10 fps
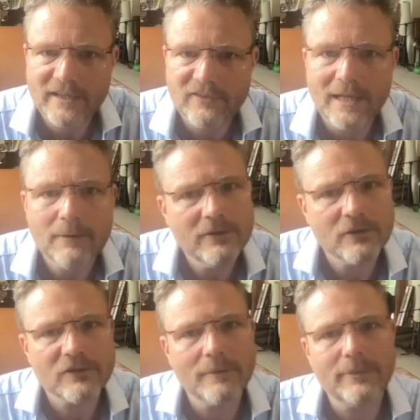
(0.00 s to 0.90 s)
hours or
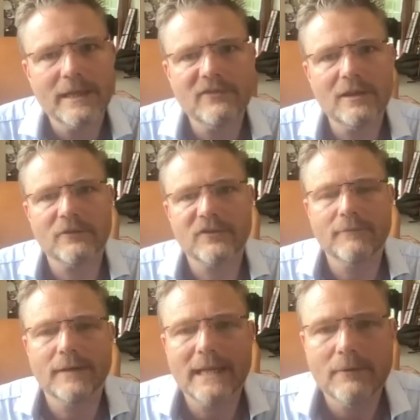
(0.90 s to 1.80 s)
something, is it? Or seven
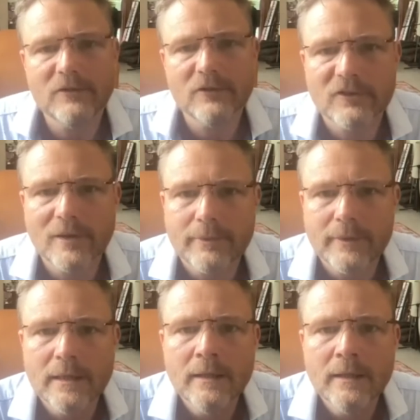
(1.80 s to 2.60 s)
hours or something?